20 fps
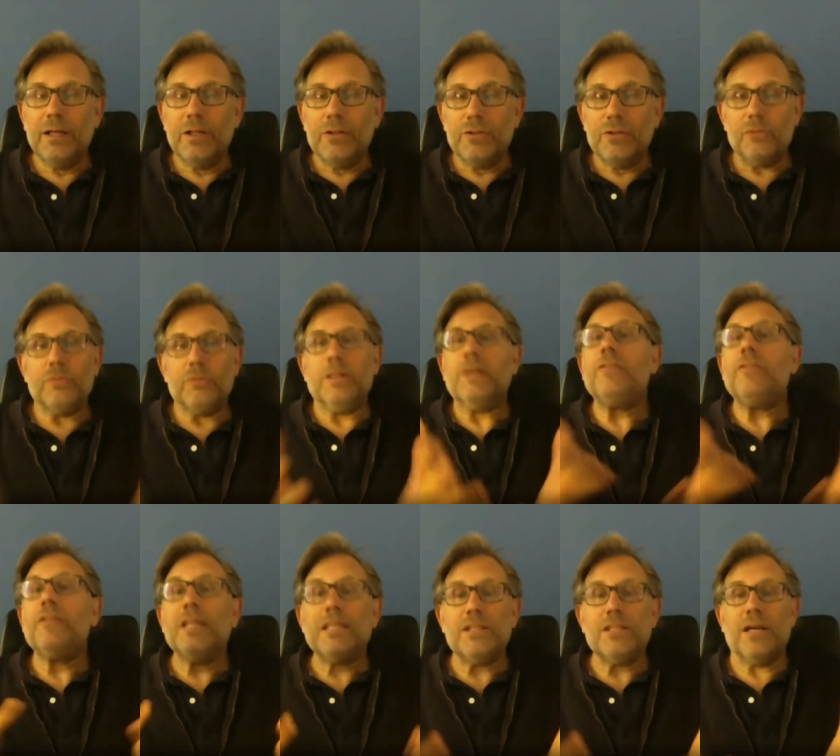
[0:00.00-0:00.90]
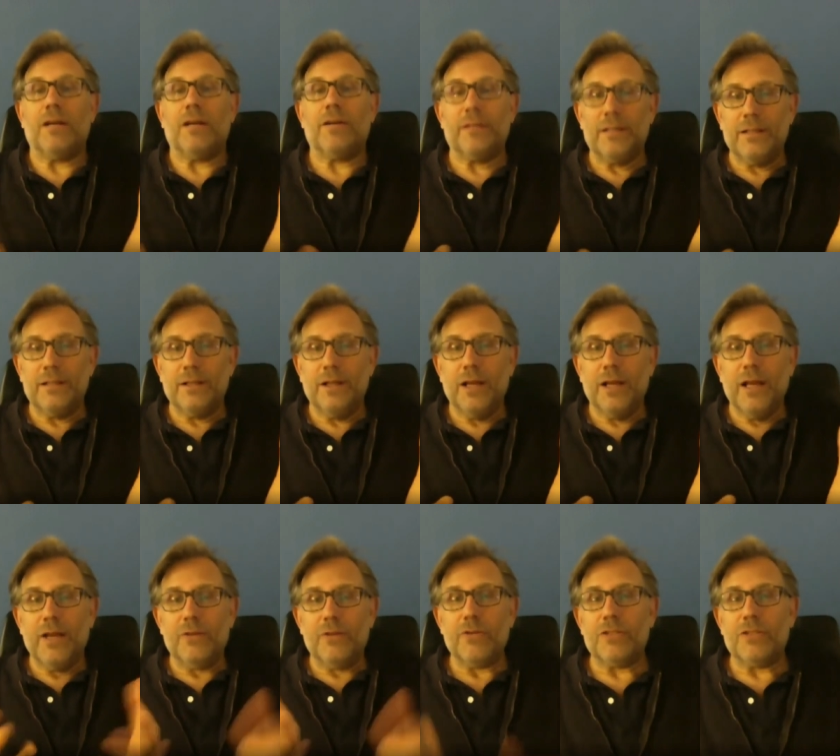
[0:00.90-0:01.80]
to lift each other,
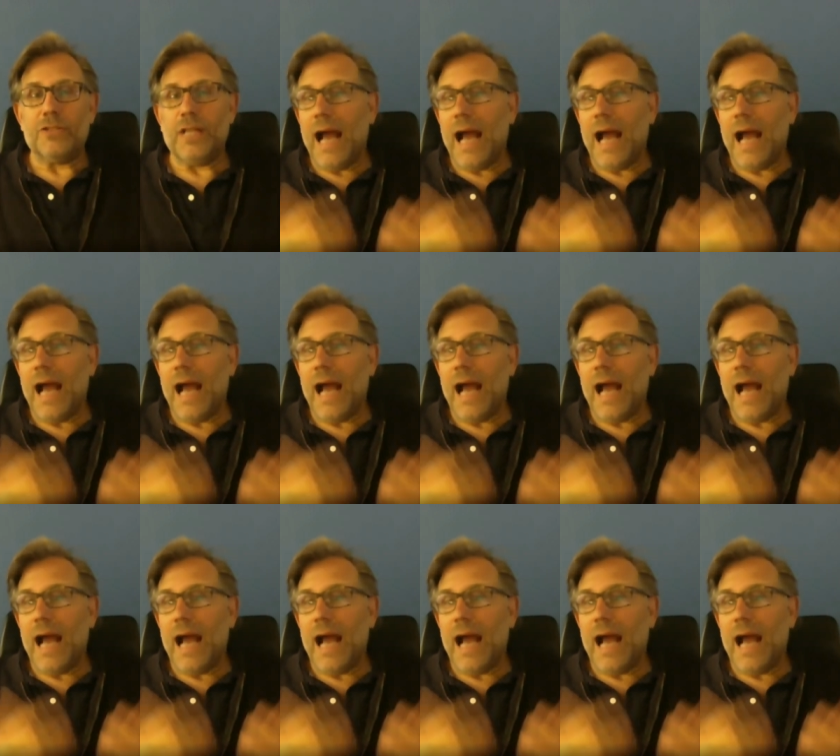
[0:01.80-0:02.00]
to say,